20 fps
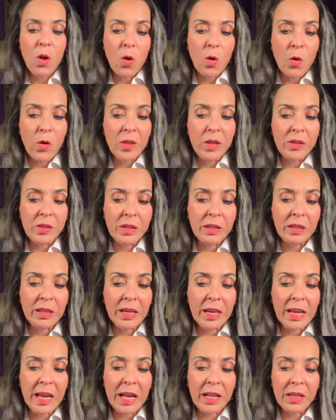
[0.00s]
or that the
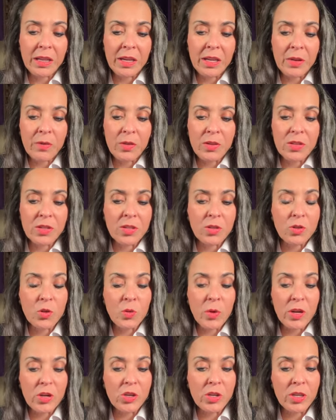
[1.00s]
legality of the
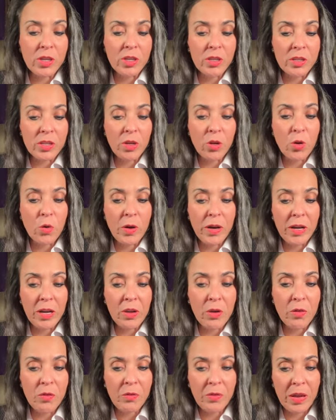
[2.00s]
situation isn't going in
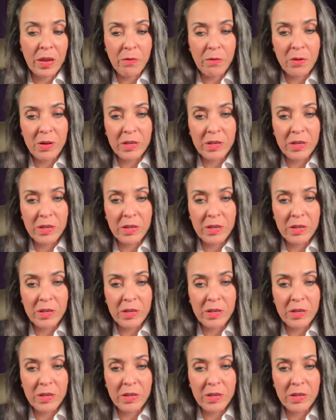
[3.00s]
your favor,